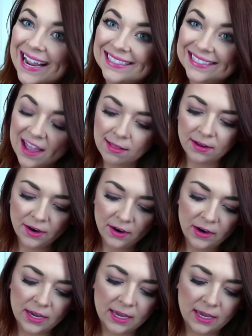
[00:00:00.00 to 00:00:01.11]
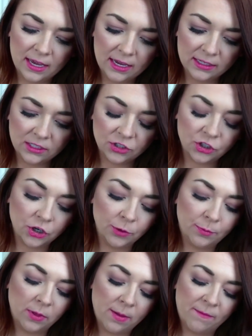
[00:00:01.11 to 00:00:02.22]
Next color is Sugar
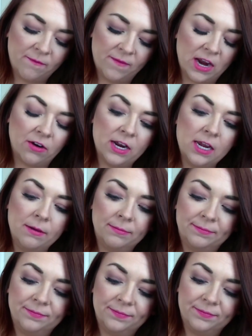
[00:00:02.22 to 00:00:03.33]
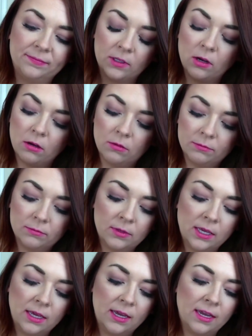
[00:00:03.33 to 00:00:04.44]
Plum Fairy
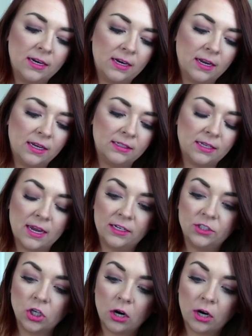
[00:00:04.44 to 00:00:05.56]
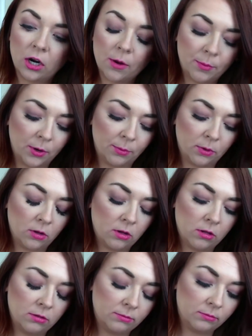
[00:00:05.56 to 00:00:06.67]
and it is a dark
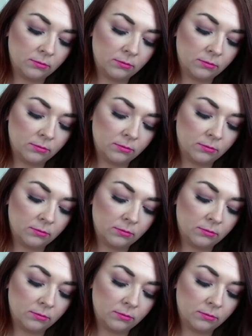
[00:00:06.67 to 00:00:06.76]
purple.